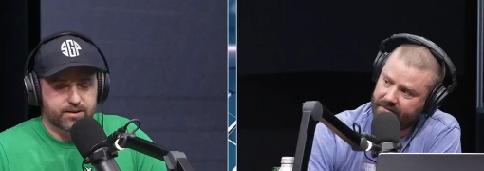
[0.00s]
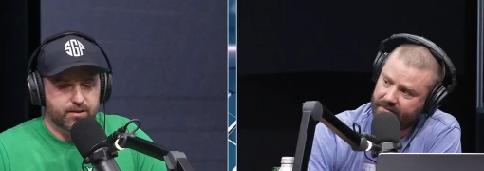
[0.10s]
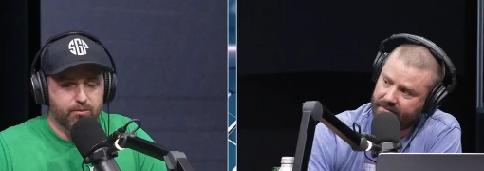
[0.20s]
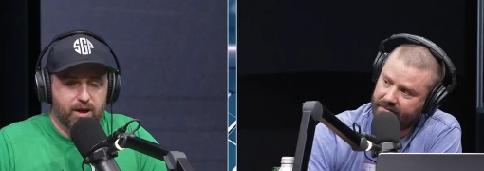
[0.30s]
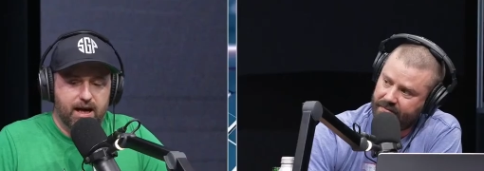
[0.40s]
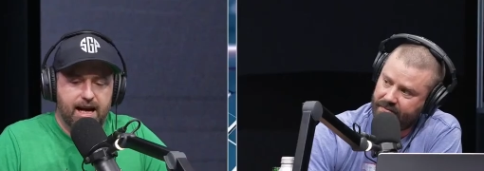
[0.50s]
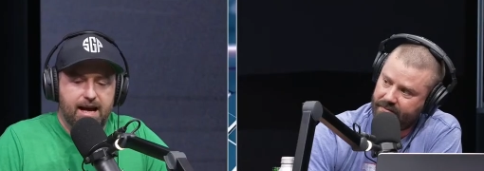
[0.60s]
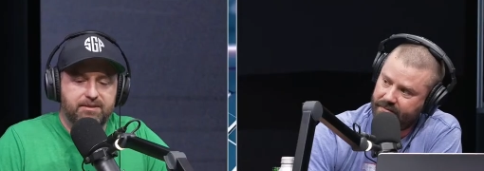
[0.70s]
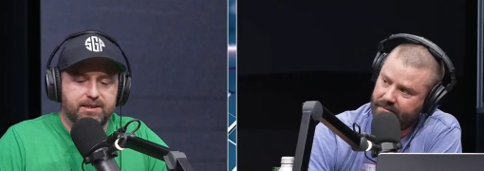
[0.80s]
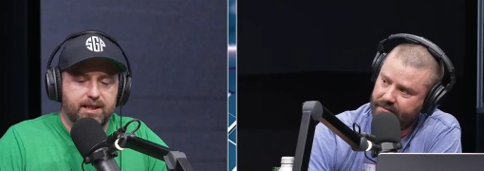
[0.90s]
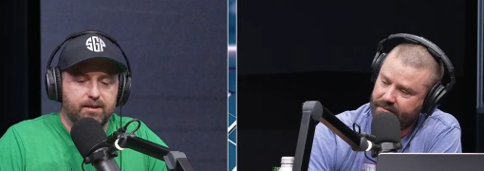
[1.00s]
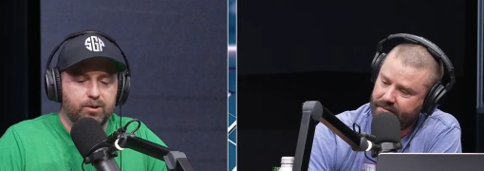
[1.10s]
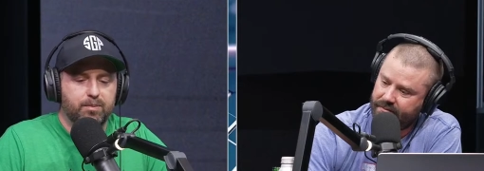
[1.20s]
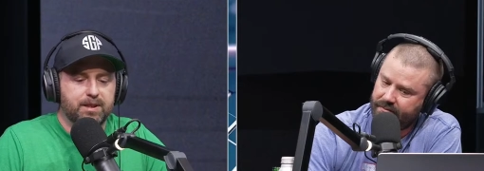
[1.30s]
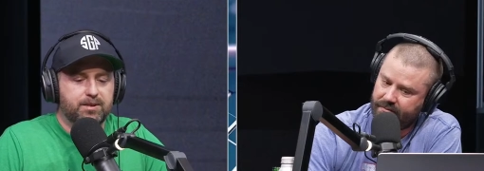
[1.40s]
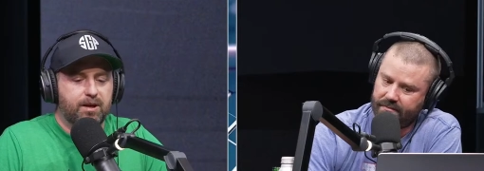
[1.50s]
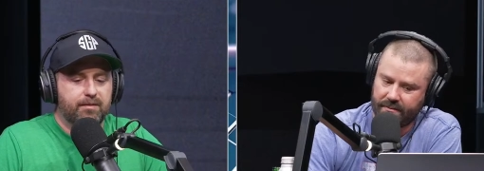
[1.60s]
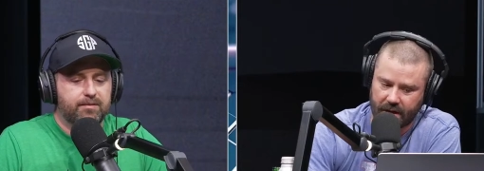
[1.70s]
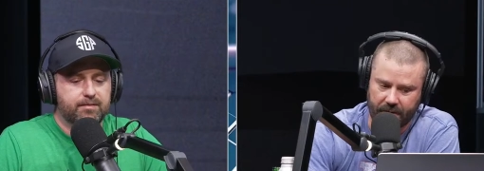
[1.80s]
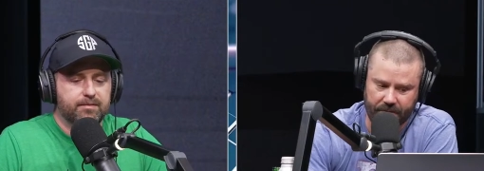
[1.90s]
Speaker 1: it's well, I have to say Luke Musgrave.
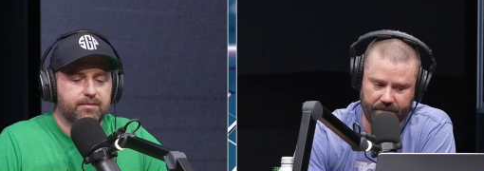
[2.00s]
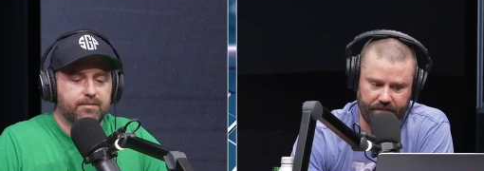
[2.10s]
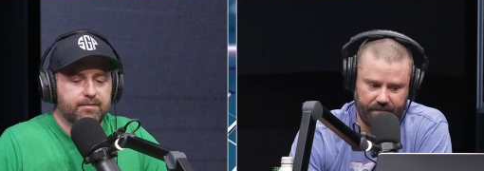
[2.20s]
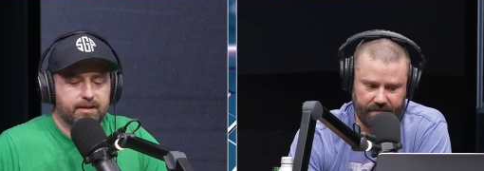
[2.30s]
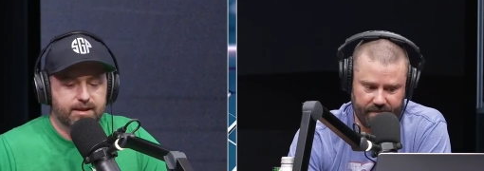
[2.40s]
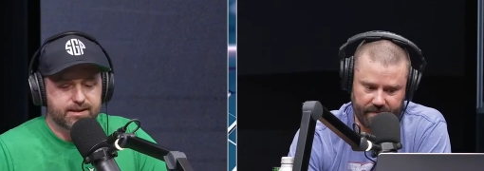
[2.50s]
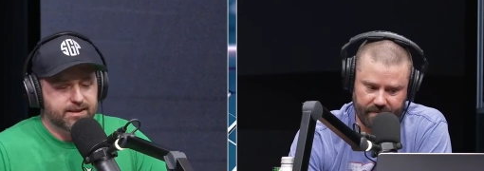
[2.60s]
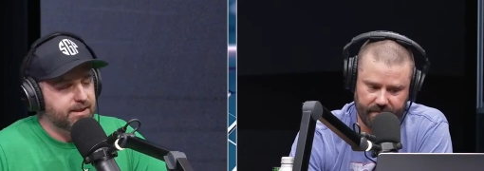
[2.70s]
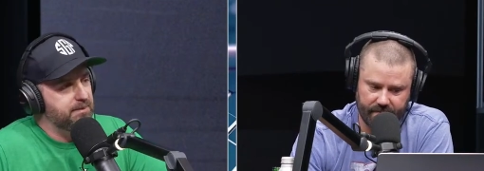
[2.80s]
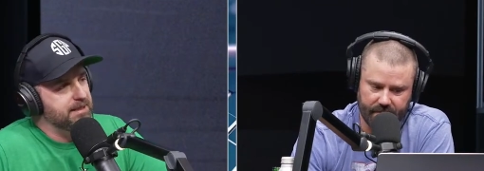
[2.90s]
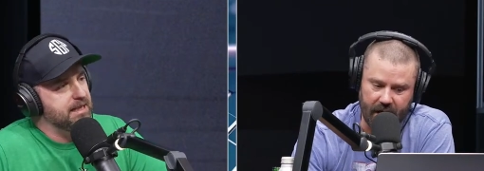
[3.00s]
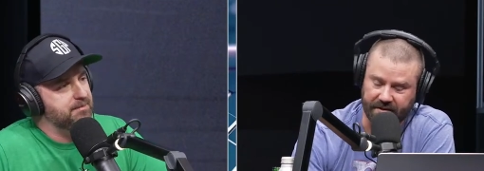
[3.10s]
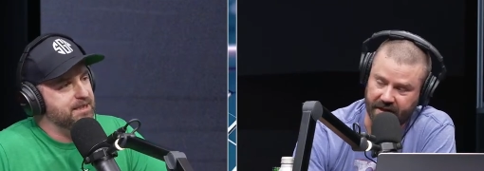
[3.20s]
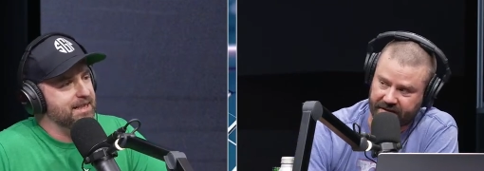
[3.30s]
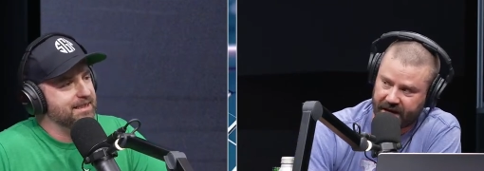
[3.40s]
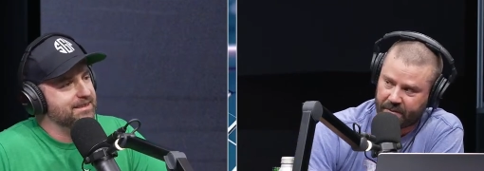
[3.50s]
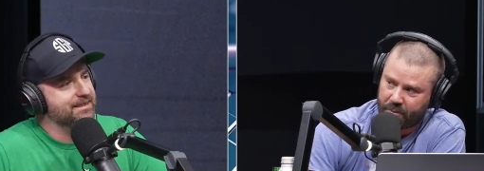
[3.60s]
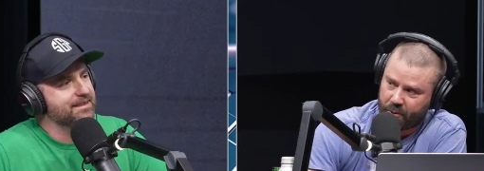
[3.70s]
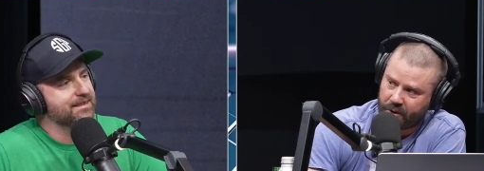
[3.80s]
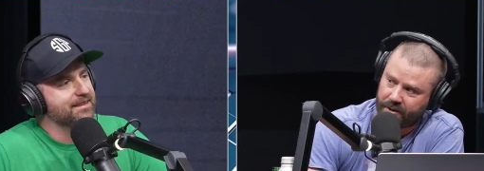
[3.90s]
Okay. Because he's in my
Speaker 2: top I'll say Sam list.
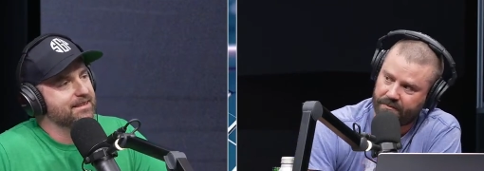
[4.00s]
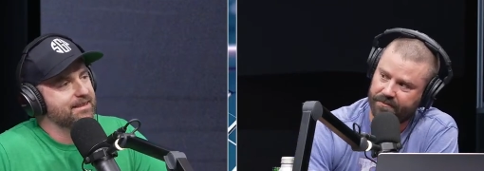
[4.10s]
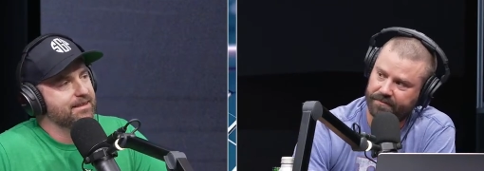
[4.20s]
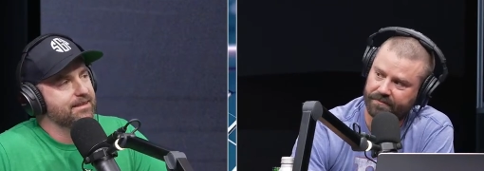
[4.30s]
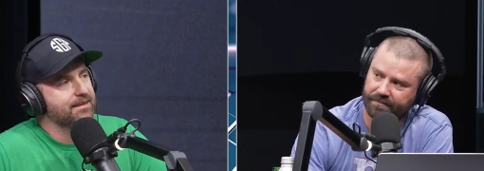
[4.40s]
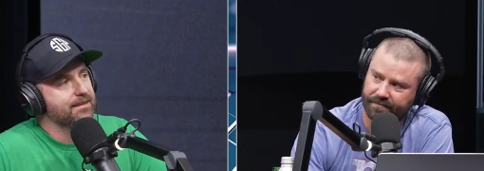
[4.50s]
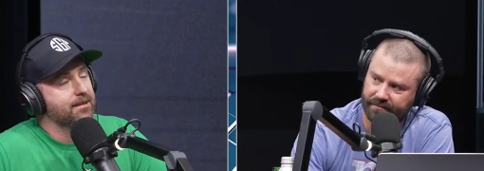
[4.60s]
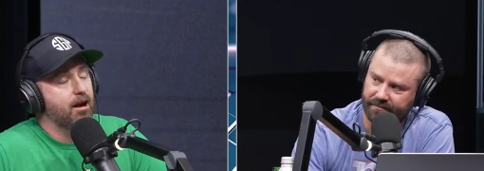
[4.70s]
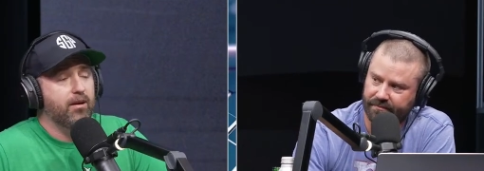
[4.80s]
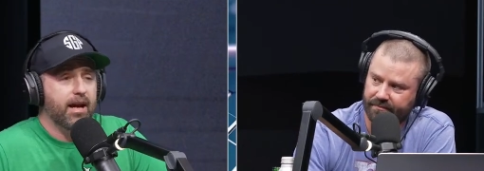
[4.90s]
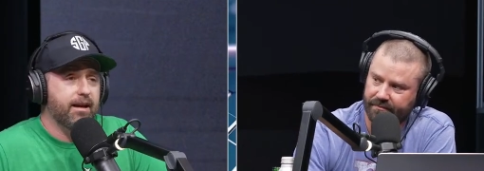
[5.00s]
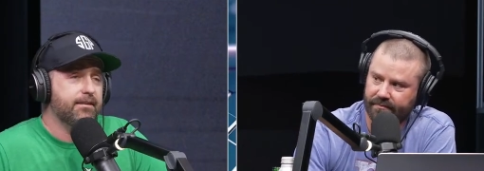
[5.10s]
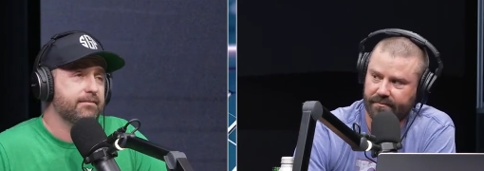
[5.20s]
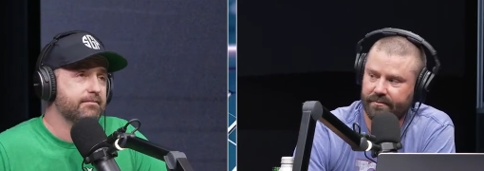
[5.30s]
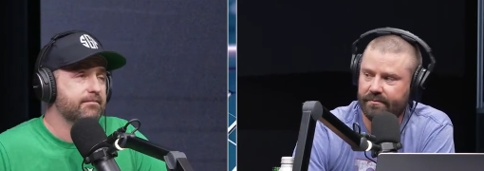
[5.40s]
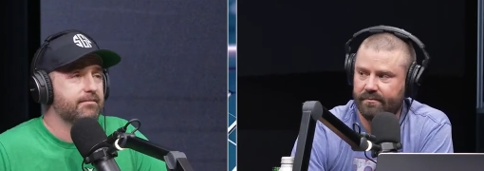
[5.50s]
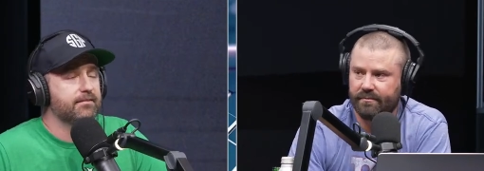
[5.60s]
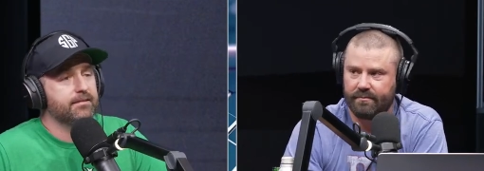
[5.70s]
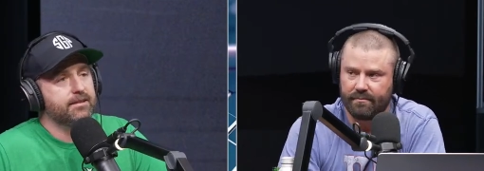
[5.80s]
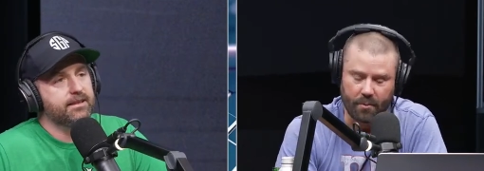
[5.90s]
Laporta.
Speaker 1: Okay.
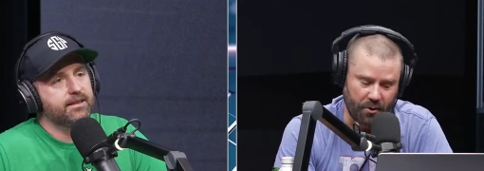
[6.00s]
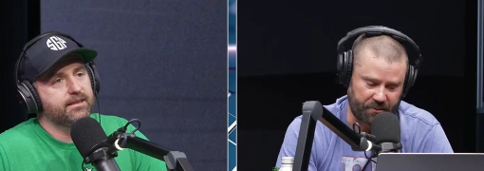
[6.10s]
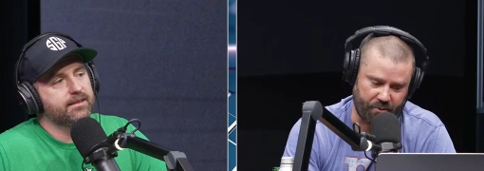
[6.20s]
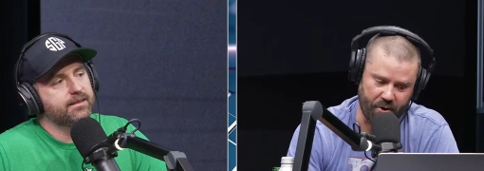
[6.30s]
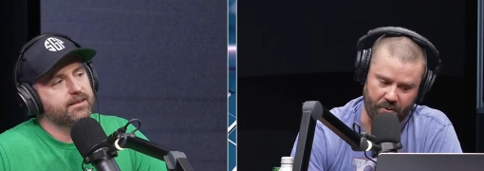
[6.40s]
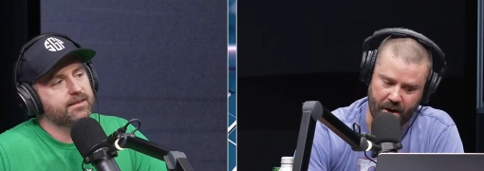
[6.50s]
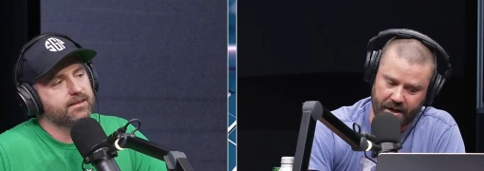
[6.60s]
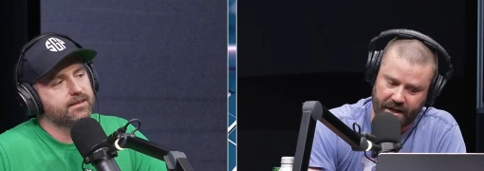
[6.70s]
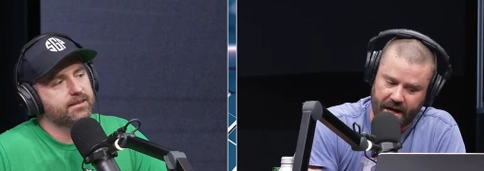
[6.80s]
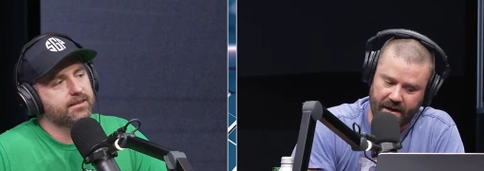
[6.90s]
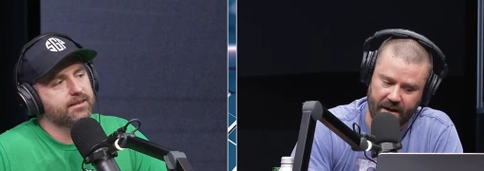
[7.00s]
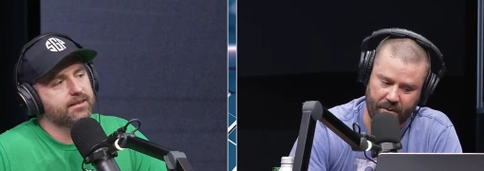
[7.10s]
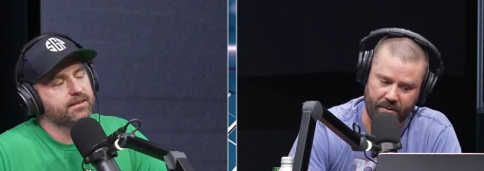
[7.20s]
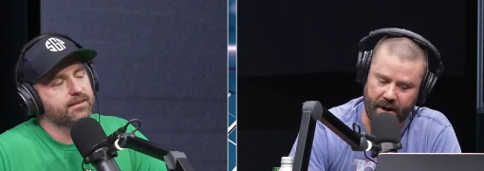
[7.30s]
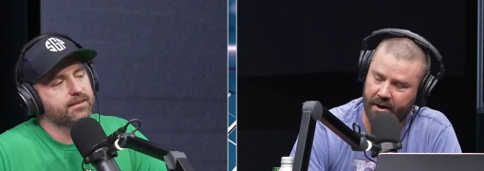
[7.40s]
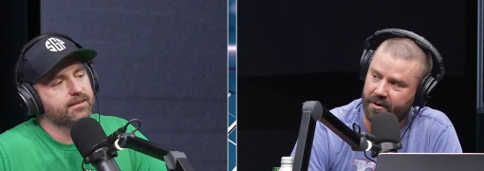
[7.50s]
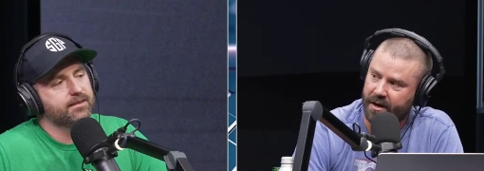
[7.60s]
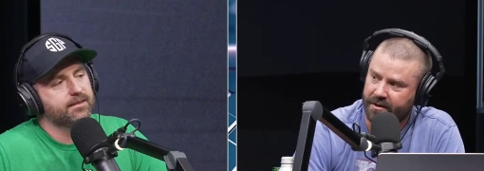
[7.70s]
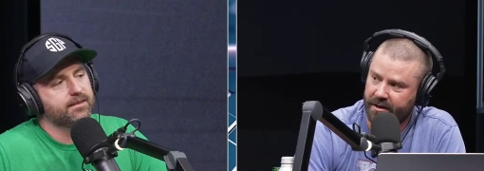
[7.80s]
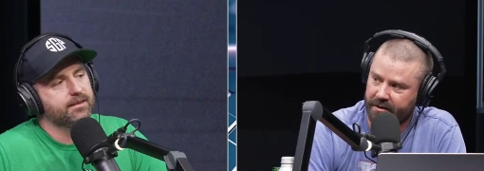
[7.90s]
Speaker 2: Most pro ready guy. Him or Mayer, I
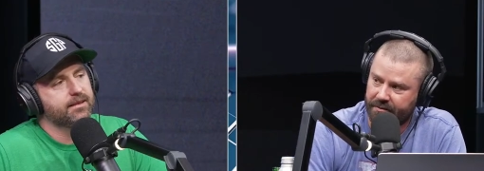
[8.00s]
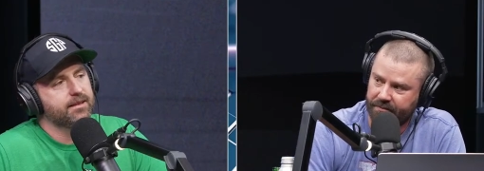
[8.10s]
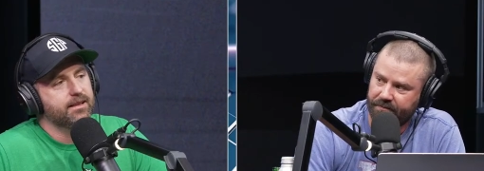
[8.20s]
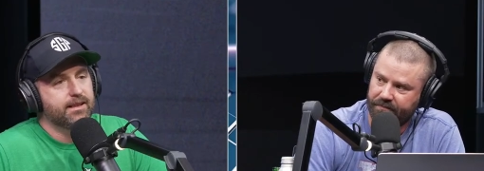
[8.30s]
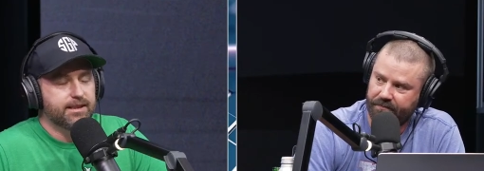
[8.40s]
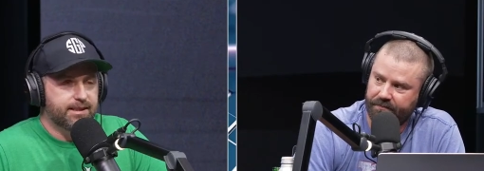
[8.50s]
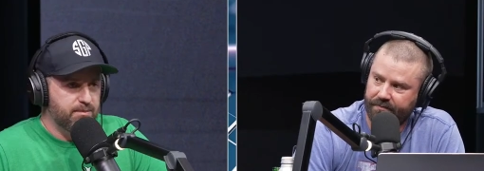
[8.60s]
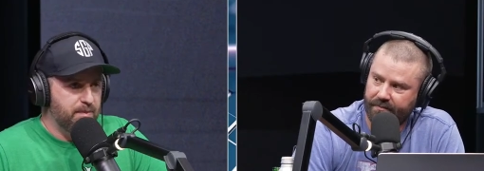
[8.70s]
think. See,